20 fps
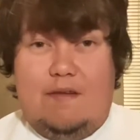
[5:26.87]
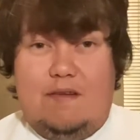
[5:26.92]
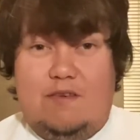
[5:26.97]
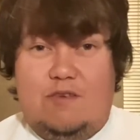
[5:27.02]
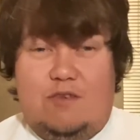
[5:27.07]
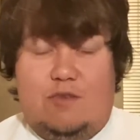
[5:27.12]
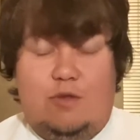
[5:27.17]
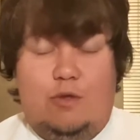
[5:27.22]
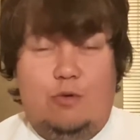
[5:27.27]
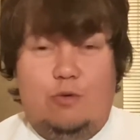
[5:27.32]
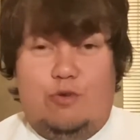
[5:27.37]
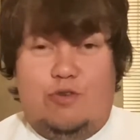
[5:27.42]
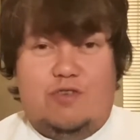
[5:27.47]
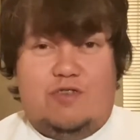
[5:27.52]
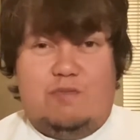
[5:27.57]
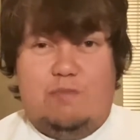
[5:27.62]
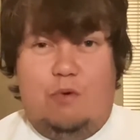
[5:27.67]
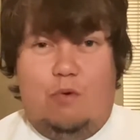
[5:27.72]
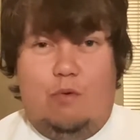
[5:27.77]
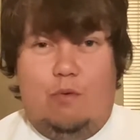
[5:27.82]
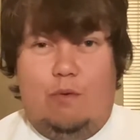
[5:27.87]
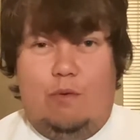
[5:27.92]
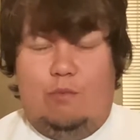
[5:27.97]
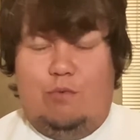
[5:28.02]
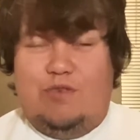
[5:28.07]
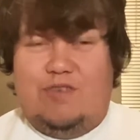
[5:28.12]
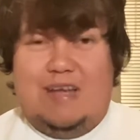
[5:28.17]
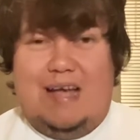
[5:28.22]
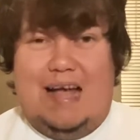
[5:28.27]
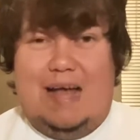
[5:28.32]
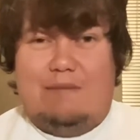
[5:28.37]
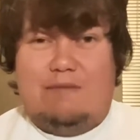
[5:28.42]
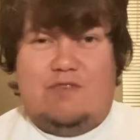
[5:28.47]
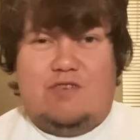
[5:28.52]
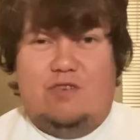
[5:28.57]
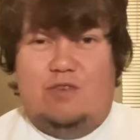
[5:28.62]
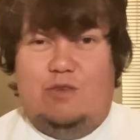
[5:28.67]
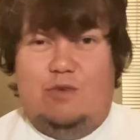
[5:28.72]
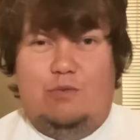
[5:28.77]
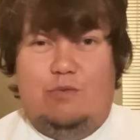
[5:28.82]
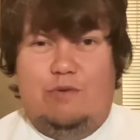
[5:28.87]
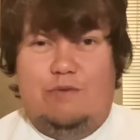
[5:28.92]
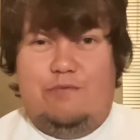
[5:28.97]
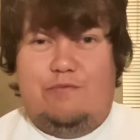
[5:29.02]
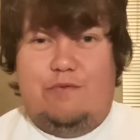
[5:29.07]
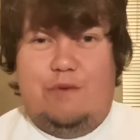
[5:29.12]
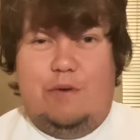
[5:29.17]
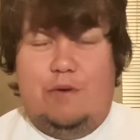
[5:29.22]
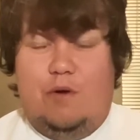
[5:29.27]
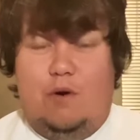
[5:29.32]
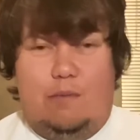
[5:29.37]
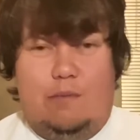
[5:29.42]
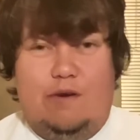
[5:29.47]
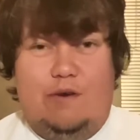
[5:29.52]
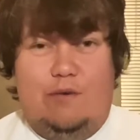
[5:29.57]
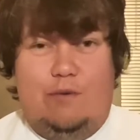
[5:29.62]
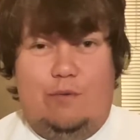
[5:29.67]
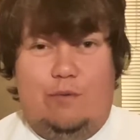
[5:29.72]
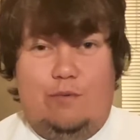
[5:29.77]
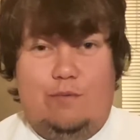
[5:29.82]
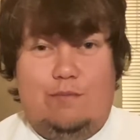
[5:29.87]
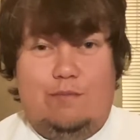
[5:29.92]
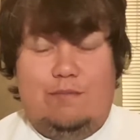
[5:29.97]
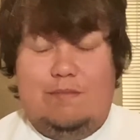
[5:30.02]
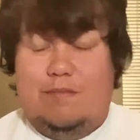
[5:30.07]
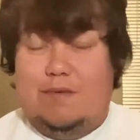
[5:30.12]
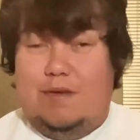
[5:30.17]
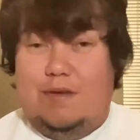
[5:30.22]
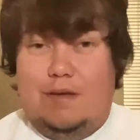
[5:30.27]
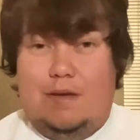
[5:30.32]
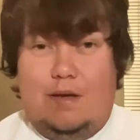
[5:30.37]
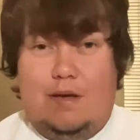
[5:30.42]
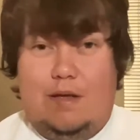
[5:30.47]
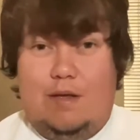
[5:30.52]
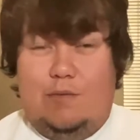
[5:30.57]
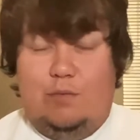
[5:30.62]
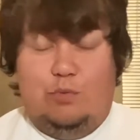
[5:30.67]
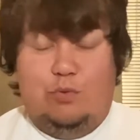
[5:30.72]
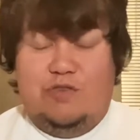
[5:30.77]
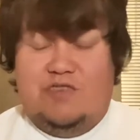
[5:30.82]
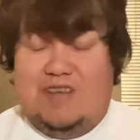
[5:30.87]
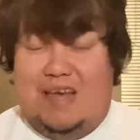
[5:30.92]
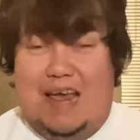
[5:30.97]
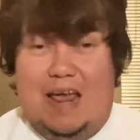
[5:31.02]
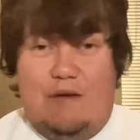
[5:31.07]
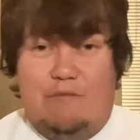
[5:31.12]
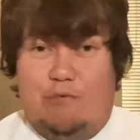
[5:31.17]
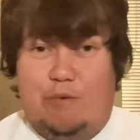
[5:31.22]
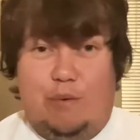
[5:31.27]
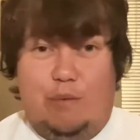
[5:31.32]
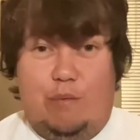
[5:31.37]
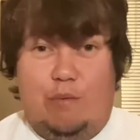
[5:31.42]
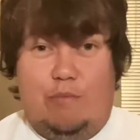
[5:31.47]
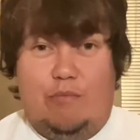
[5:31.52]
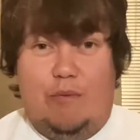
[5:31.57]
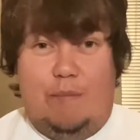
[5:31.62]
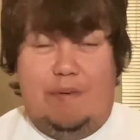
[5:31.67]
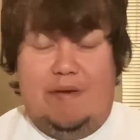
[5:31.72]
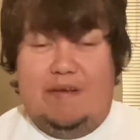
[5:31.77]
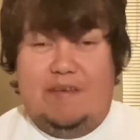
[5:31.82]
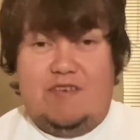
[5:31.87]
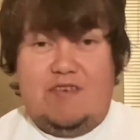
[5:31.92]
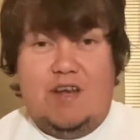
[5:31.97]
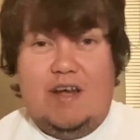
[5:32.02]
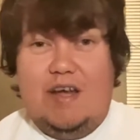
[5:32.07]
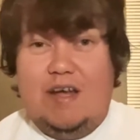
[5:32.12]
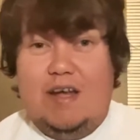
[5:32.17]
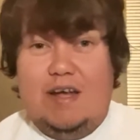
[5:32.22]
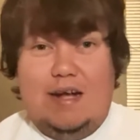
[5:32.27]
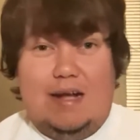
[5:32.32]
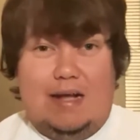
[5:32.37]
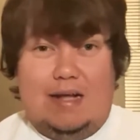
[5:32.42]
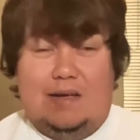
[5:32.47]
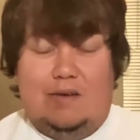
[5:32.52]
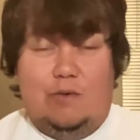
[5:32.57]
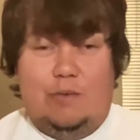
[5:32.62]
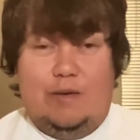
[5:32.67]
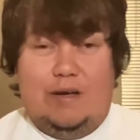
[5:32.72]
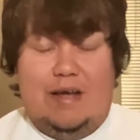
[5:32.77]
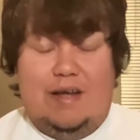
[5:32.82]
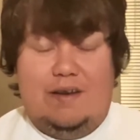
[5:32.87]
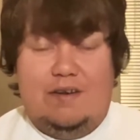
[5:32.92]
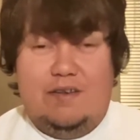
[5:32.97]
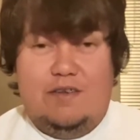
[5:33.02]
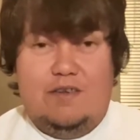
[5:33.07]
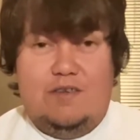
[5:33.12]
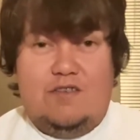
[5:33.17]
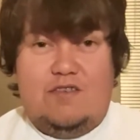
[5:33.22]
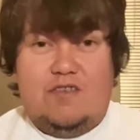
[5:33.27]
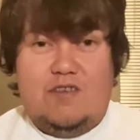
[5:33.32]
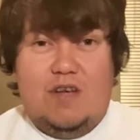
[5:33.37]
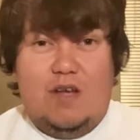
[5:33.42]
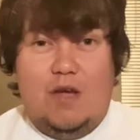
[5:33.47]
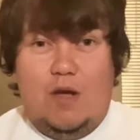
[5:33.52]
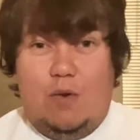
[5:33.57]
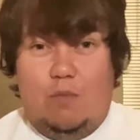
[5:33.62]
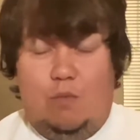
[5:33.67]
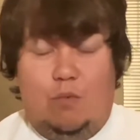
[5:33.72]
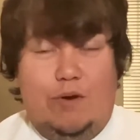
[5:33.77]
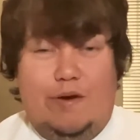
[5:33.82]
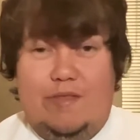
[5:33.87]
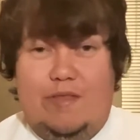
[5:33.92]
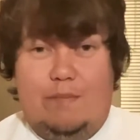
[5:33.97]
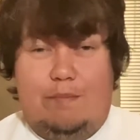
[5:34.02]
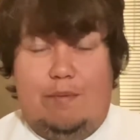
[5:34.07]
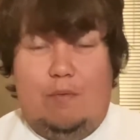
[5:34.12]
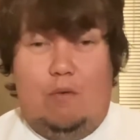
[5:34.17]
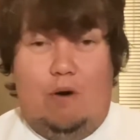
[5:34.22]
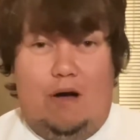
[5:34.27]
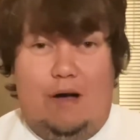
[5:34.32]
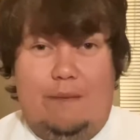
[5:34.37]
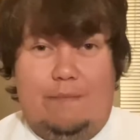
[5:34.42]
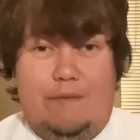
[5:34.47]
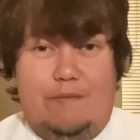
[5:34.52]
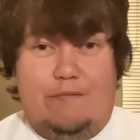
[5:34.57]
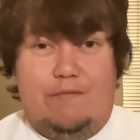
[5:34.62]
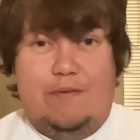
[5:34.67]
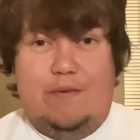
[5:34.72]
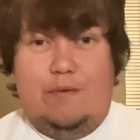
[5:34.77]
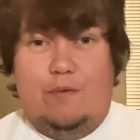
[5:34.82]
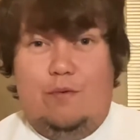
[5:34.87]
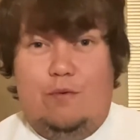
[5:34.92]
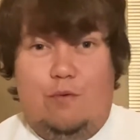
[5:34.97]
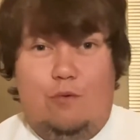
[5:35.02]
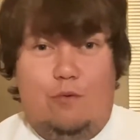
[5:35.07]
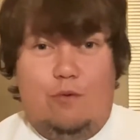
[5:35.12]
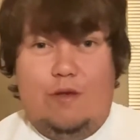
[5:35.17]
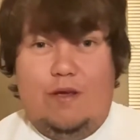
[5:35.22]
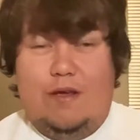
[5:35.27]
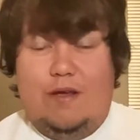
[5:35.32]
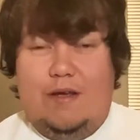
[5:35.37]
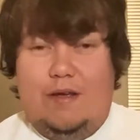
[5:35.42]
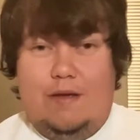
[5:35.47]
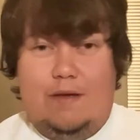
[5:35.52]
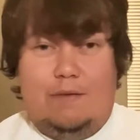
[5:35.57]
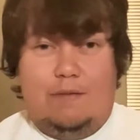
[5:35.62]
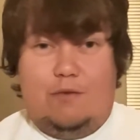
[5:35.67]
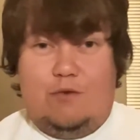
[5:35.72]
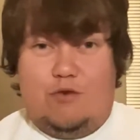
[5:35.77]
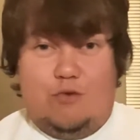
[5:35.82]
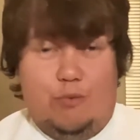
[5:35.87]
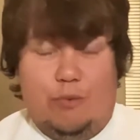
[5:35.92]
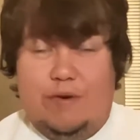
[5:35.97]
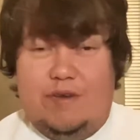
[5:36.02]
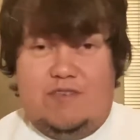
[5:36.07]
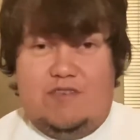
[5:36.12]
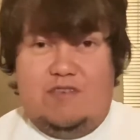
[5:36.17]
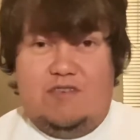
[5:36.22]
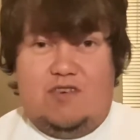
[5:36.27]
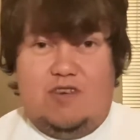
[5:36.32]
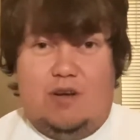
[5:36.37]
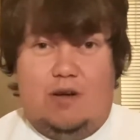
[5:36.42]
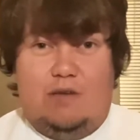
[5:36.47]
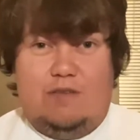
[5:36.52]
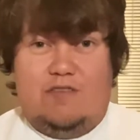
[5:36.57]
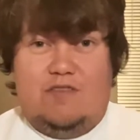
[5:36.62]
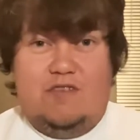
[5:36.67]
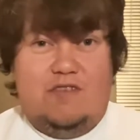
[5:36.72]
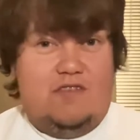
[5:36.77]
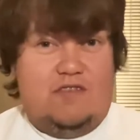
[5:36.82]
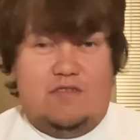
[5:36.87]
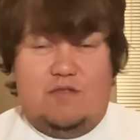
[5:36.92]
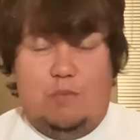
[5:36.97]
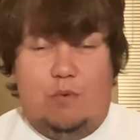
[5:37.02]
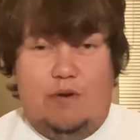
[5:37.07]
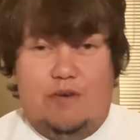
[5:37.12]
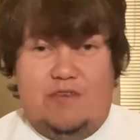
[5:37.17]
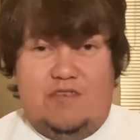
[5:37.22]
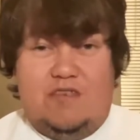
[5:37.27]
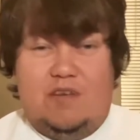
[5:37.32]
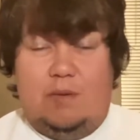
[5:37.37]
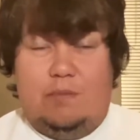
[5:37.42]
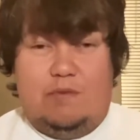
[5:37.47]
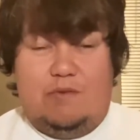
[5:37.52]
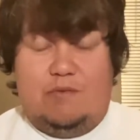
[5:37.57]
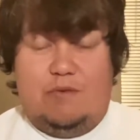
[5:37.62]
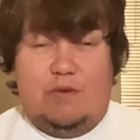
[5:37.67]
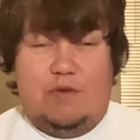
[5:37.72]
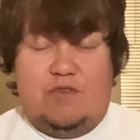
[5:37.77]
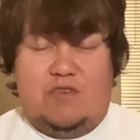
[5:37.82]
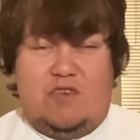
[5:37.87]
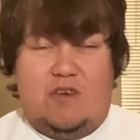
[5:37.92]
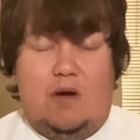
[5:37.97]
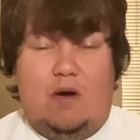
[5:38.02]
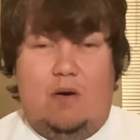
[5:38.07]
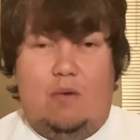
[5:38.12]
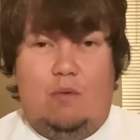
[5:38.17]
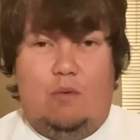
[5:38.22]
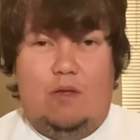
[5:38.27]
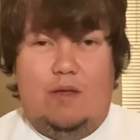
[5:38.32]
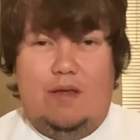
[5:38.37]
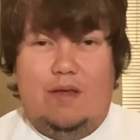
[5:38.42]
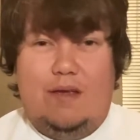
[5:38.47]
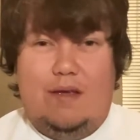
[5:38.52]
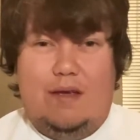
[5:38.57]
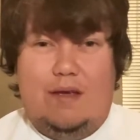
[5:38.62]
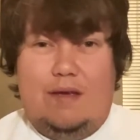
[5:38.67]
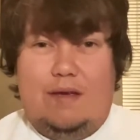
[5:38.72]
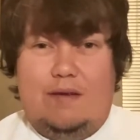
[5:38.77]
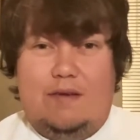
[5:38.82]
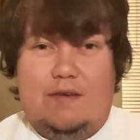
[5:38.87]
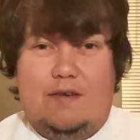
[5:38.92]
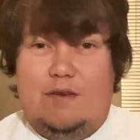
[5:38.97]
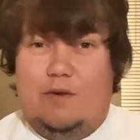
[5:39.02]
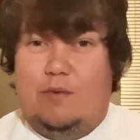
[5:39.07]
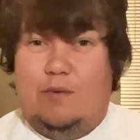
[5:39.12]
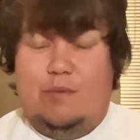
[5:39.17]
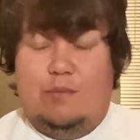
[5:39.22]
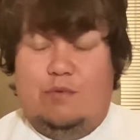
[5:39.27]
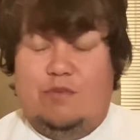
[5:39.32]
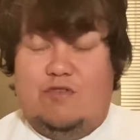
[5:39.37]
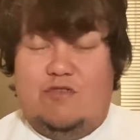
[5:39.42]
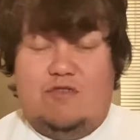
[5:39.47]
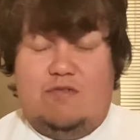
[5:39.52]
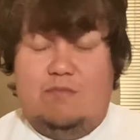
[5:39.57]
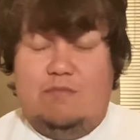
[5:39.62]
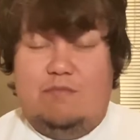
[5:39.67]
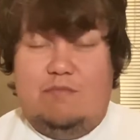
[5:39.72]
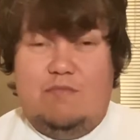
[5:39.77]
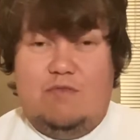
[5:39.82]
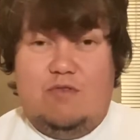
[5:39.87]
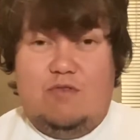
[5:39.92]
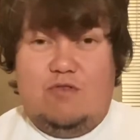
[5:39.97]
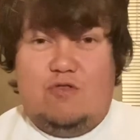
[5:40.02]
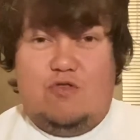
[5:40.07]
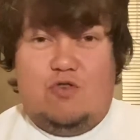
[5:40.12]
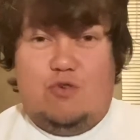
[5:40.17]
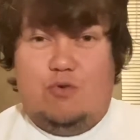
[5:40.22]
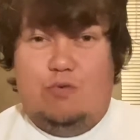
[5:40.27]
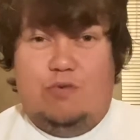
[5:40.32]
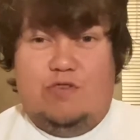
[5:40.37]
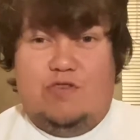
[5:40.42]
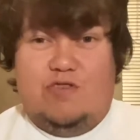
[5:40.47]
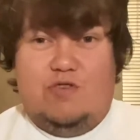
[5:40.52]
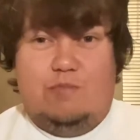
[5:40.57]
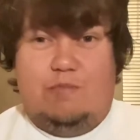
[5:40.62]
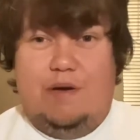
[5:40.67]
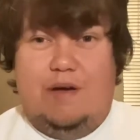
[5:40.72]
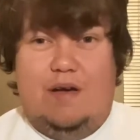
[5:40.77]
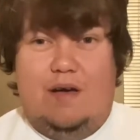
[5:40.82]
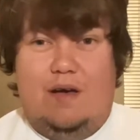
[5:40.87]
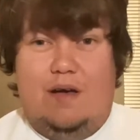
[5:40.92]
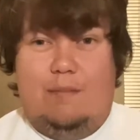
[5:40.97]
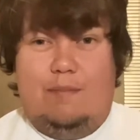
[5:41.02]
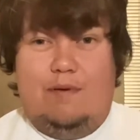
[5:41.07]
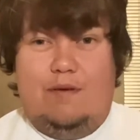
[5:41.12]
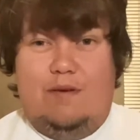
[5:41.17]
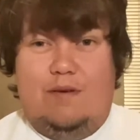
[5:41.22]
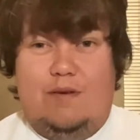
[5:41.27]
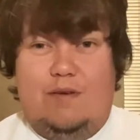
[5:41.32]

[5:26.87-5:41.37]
Lucas Moura was absolutely phenomenal. He was everywhere on the pitch, clearing headers, winning the ball high up the field, creating chances. The way he set up the first goal, he was truly superb.